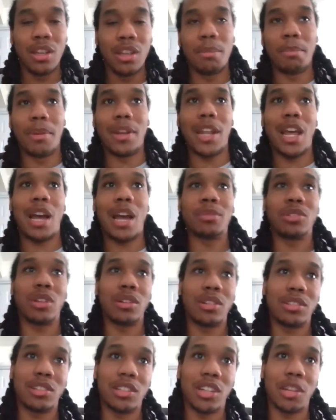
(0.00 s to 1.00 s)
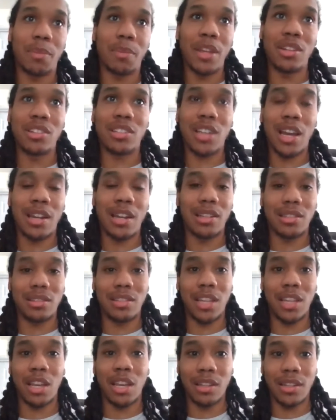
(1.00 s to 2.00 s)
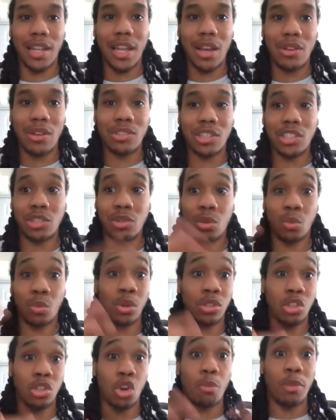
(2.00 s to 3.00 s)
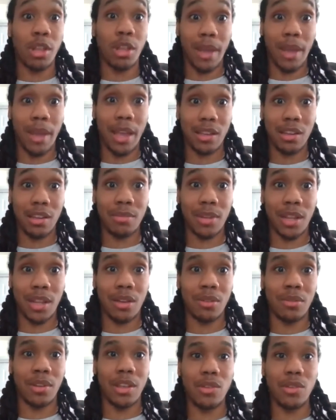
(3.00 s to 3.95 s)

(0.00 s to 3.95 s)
But now I'm starting to see that Peteet is kind of tailing down since the world's opening back up now.